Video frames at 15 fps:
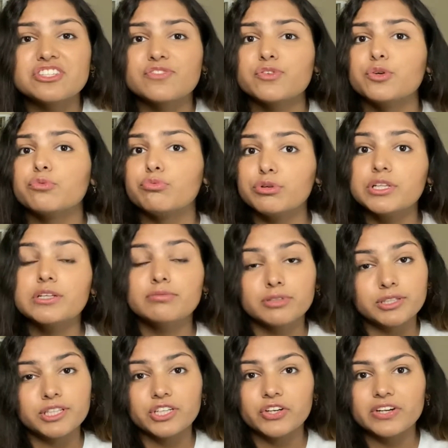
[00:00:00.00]
if you're really,
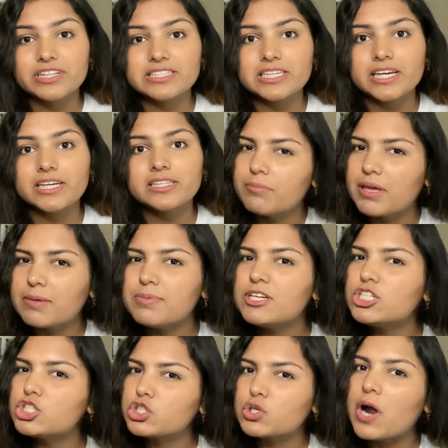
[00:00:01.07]
really good at science, maybe
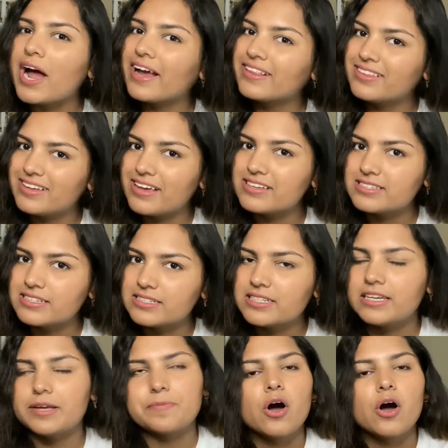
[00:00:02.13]
try the ACT.